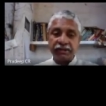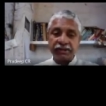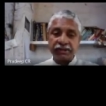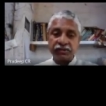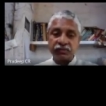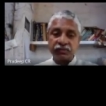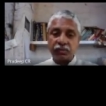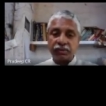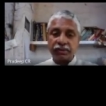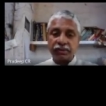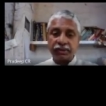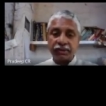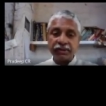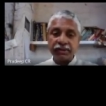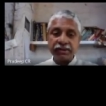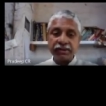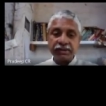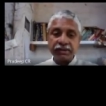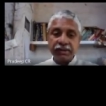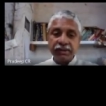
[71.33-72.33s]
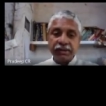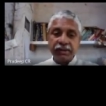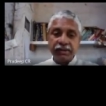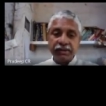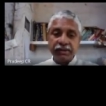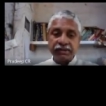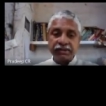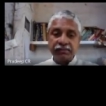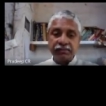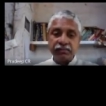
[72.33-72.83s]
kappa is the
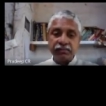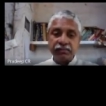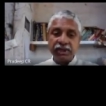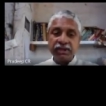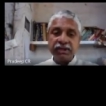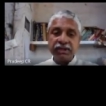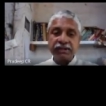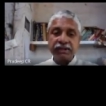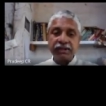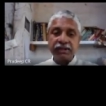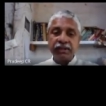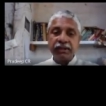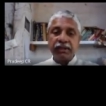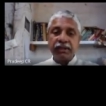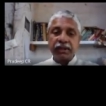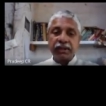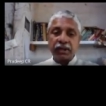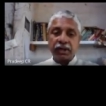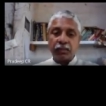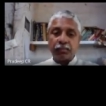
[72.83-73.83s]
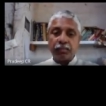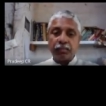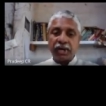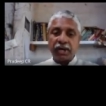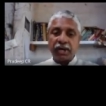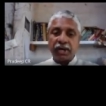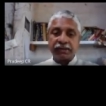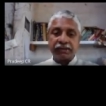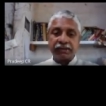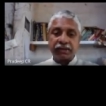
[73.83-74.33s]
curvature d psi by
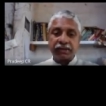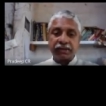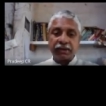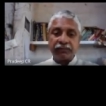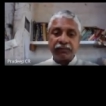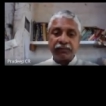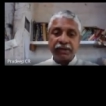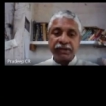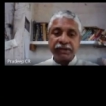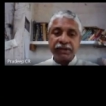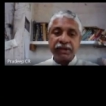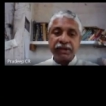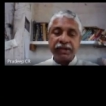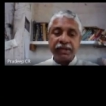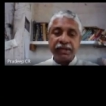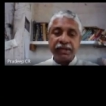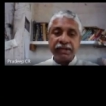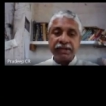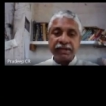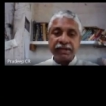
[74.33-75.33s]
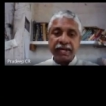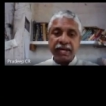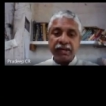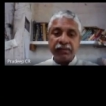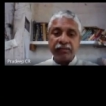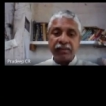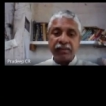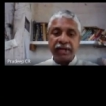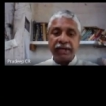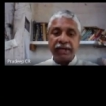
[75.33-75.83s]
ds is called curvature
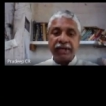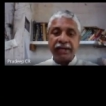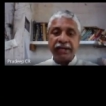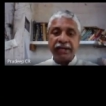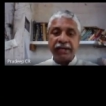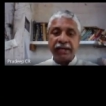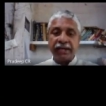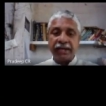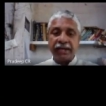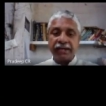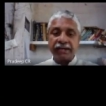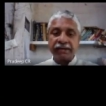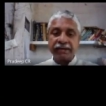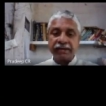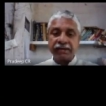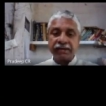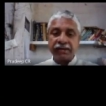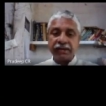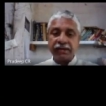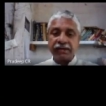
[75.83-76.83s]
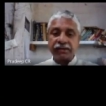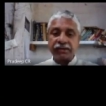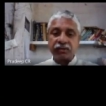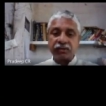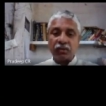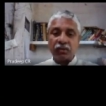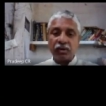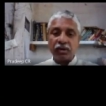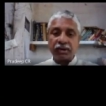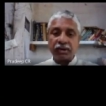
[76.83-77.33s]
of p curvature of the
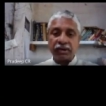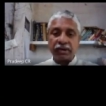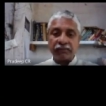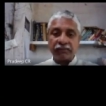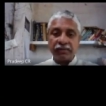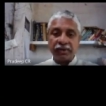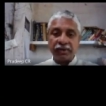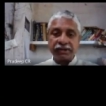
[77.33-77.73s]
curve